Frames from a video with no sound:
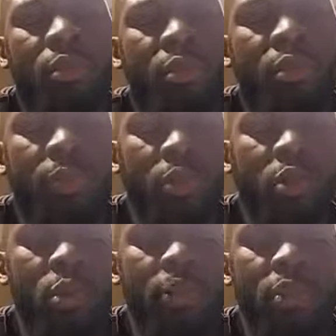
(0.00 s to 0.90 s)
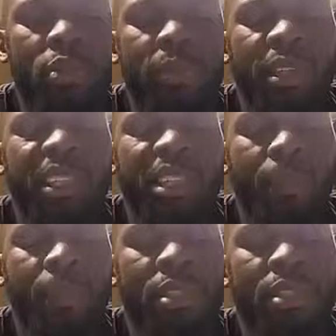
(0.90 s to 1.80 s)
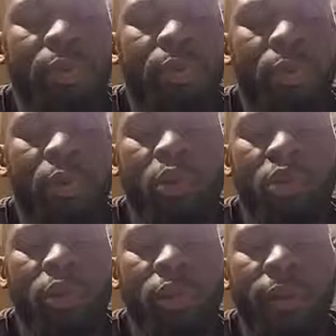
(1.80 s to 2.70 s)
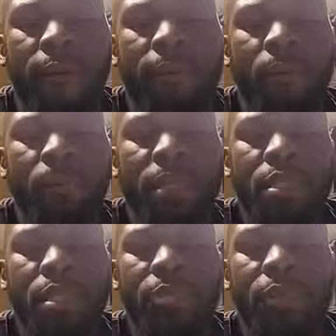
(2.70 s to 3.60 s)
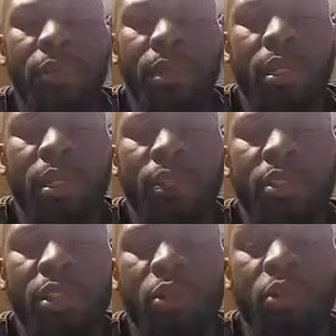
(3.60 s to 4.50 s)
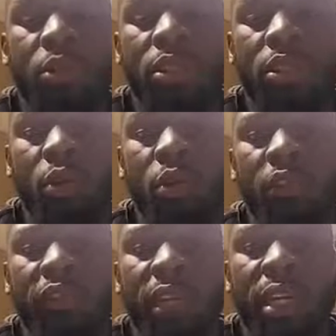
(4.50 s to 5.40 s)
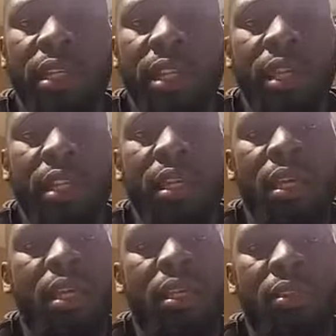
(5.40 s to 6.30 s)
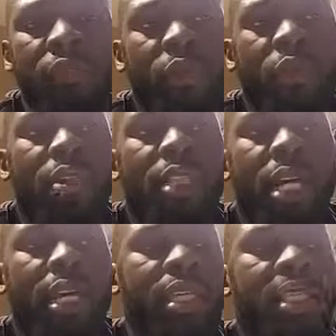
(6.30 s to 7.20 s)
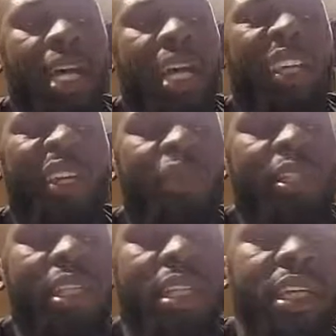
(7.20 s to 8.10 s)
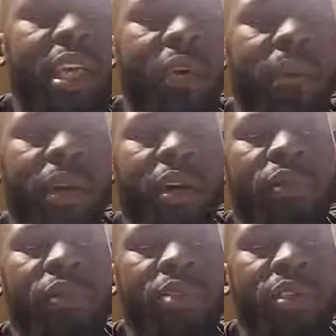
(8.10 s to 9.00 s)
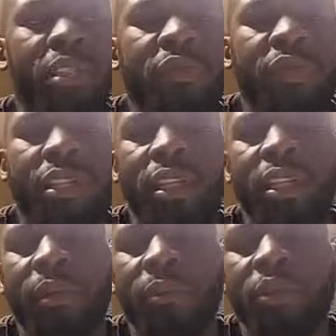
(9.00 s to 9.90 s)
And when you do the purse bid, that means the promoters basically put money up to see who wants to hold the fight. And, of course, Don King really didn't care about Steve Cunningham.